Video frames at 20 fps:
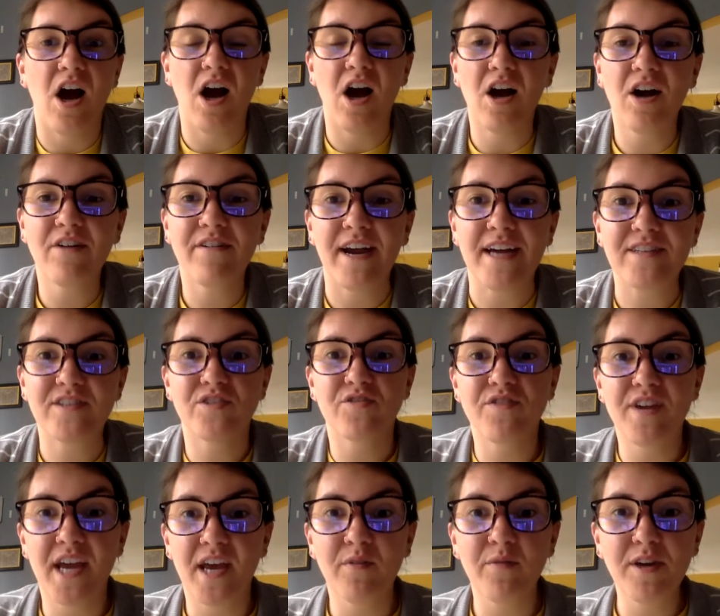All right, so
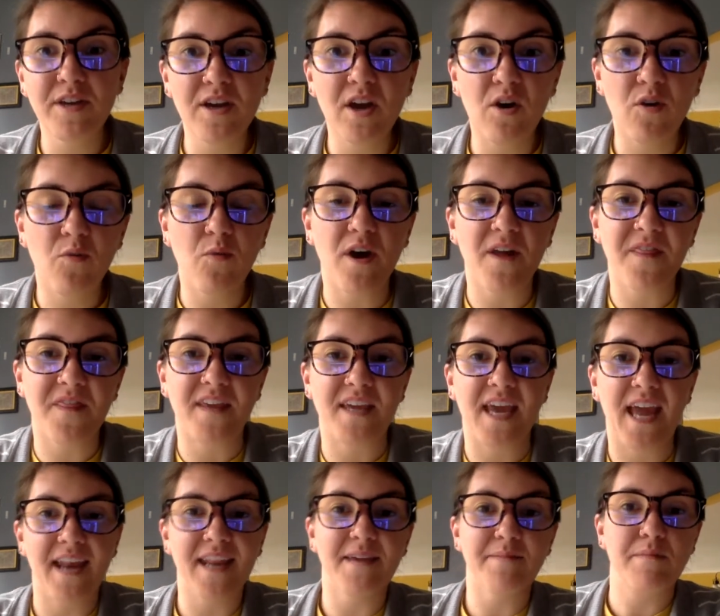now we know what the
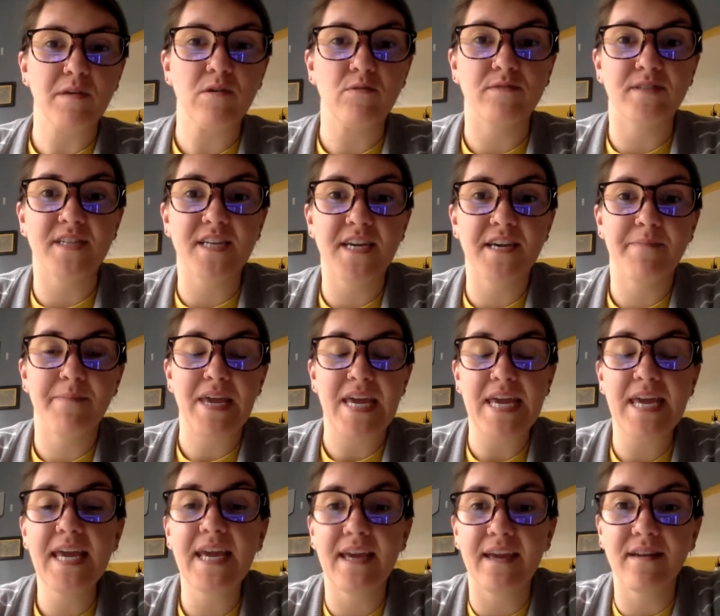Getty Museum
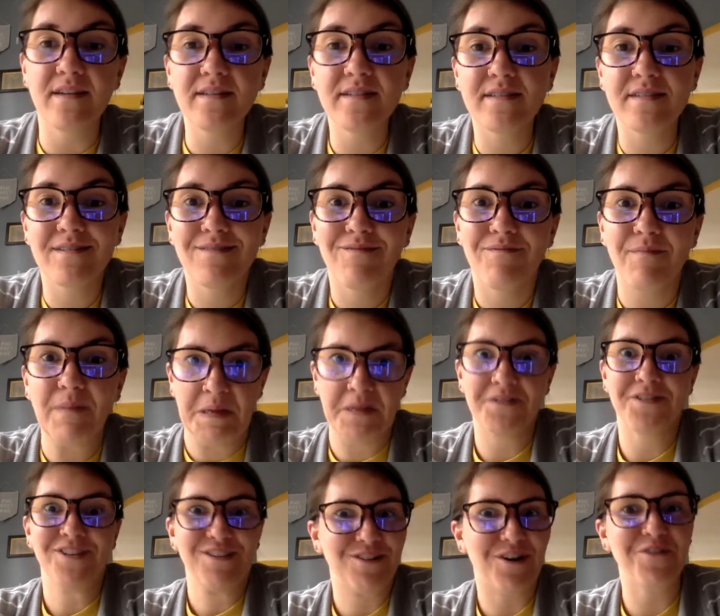is.
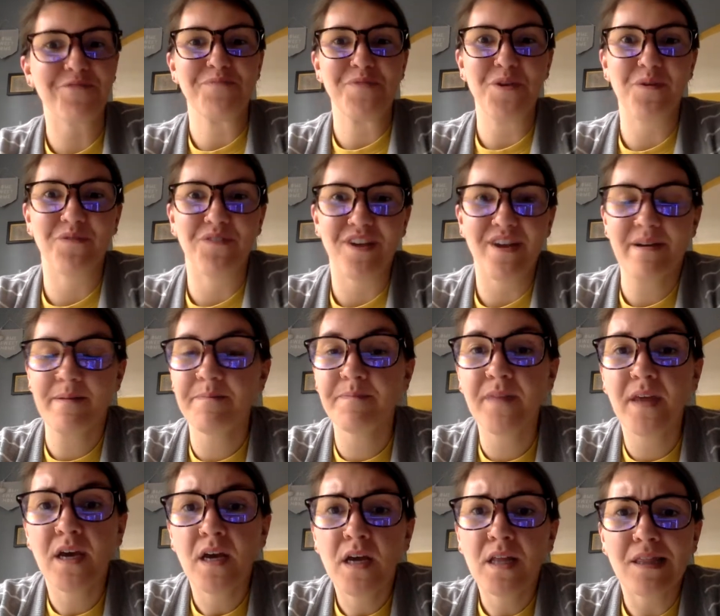It's an art museum.